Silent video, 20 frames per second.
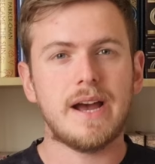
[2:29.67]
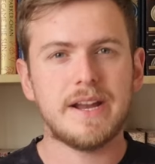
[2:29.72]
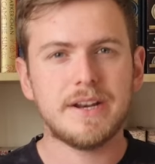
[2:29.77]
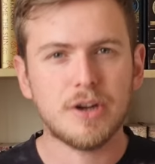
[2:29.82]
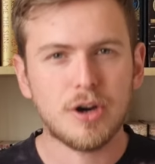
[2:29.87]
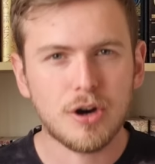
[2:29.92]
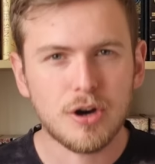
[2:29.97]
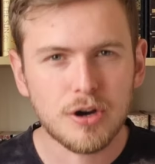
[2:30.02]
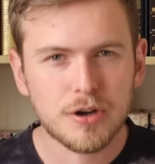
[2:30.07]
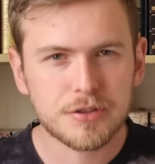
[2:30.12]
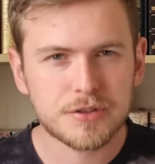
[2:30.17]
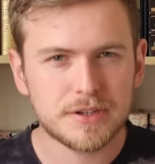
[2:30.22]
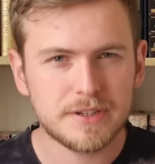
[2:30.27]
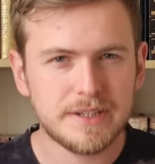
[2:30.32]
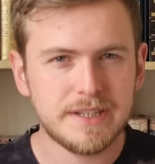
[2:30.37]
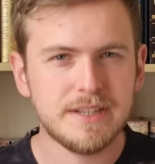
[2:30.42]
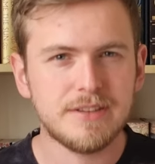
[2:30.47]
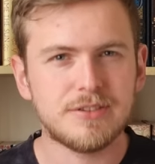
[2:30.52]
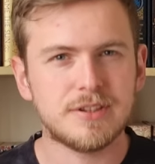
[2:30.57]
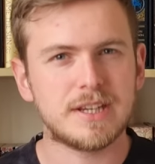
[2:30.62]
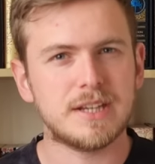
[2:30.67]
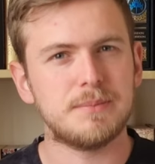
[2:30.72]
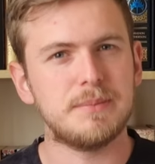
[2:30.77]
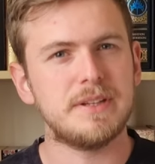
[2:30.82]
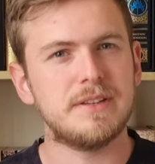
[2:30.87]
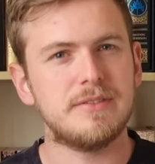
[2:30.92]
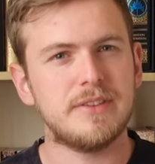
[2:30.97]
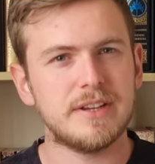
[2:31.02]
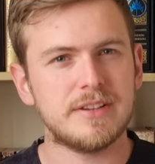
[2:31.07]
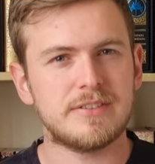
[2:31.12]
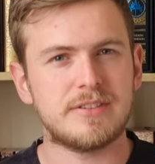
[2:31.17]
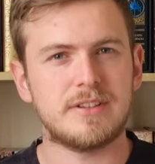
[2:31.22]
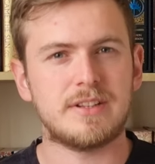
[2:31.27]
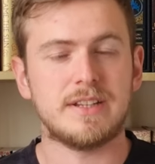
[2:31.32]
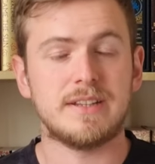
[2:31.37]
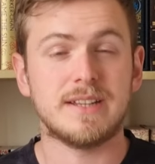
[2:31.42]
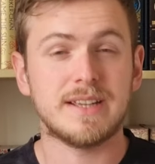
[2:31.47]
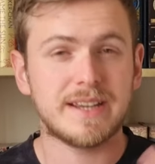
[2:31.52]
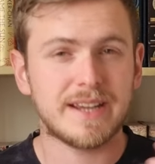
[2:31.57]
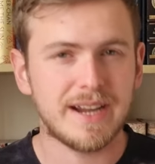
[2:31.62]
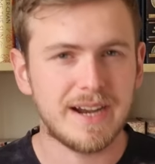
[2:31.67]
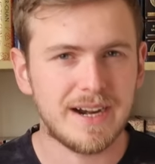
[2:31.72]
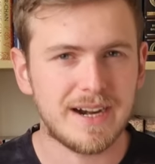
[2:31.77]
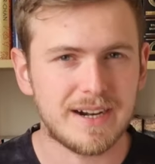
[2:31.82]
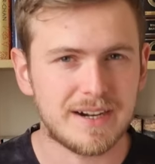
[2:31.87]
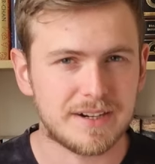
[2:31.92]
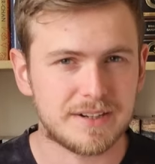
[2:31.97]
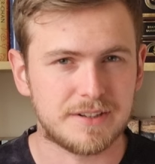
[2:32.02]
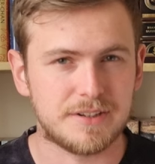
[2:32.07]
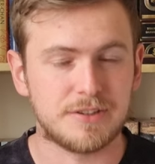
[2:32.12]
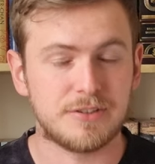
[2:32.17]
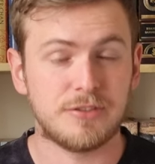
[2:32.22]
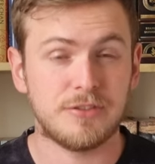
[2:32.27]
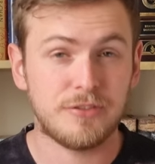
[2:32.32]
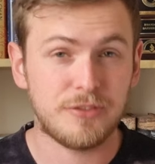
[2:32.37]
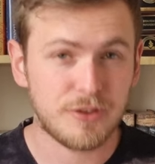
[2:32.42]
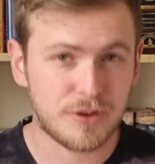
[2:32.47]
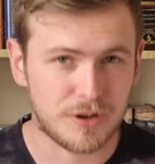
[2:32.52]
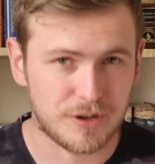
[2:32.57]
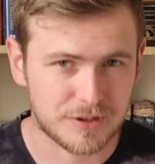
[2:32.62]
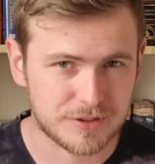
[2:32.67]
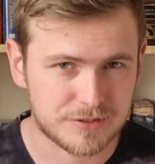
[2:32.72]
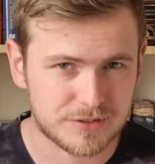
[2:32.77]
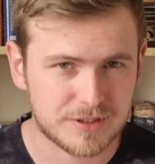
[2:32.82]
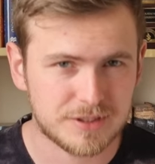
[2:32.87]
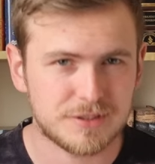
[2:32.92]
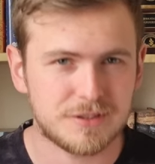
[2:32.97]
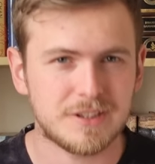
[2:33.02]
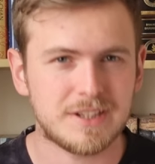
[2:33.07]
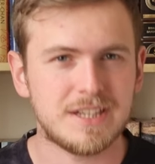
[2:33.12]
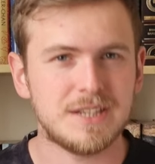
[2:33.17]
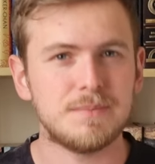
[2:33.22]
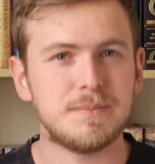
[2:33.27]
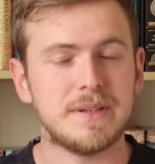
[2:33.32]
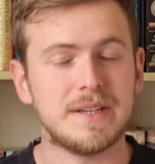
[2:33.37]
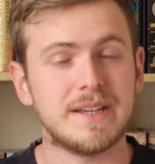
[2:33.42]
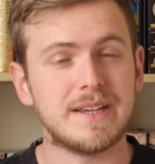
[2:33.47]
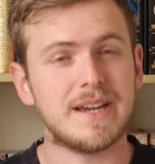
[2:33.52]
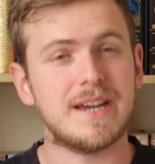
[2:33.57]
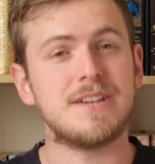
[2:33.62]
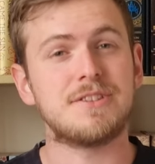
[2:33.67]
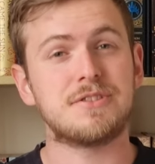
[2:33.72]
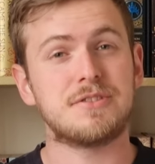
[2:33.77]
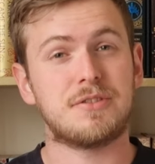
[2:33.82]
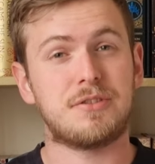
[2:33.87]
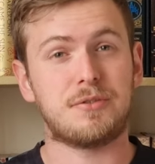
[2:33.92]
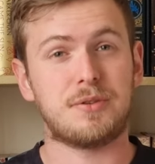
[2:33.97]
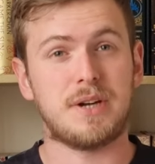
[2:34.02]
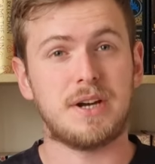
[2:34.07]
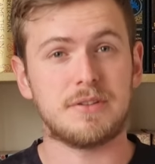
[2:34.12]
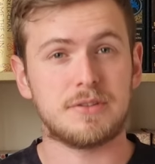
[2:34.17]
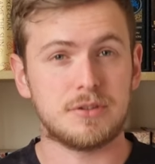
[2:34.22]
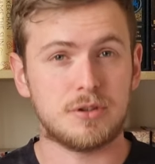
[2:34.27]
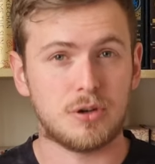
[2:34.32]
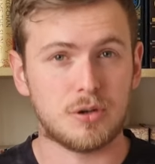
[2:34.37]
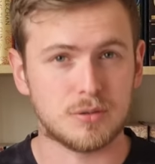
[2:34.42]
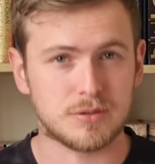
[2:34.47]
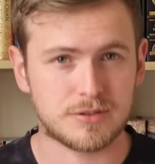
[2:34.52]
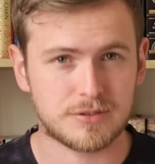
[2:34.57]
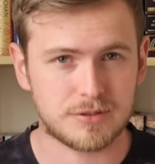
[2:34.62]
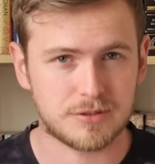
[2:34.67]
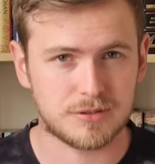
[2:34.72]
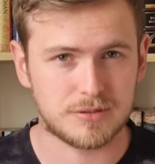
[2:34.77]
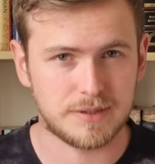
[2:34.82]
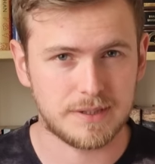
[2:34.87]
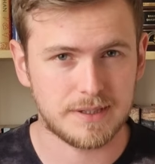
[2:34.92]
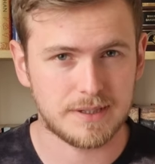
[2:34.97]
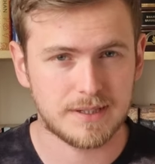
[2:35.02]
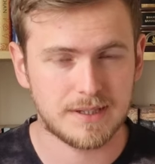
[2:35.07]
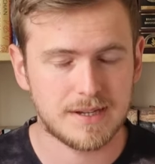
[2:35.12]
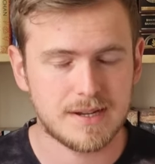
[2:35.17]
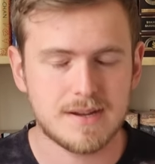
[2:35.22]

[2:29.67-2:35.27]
An author needs to get me invested in the characters first to keep me engaged throughout the whole story.